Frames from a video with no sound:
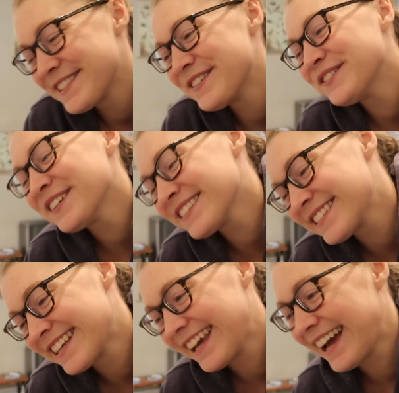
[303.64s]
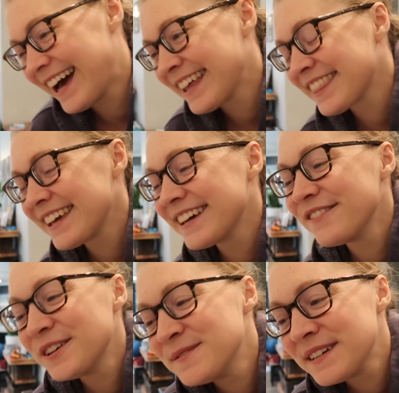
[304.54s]
so we'll see. I think
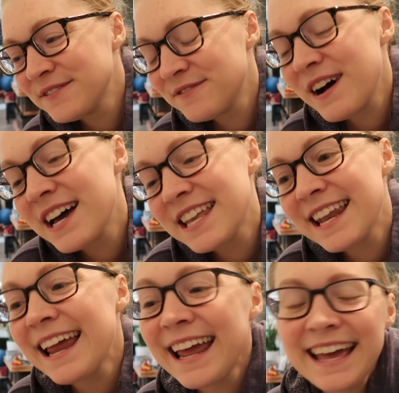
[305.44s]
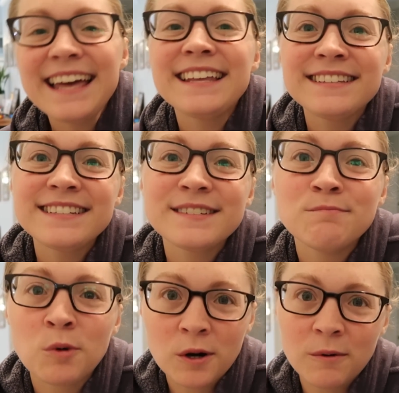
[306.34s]
it will be fun and
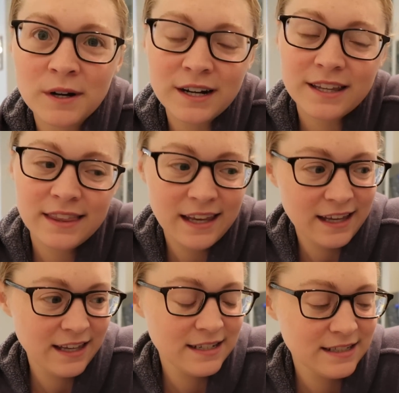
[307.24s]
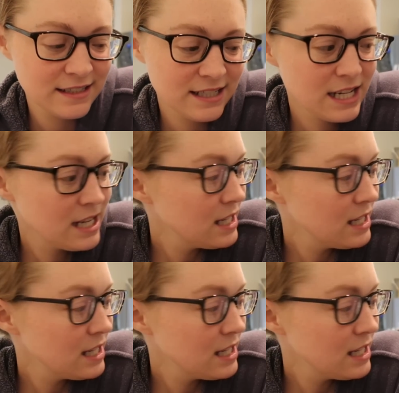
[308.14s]
more work than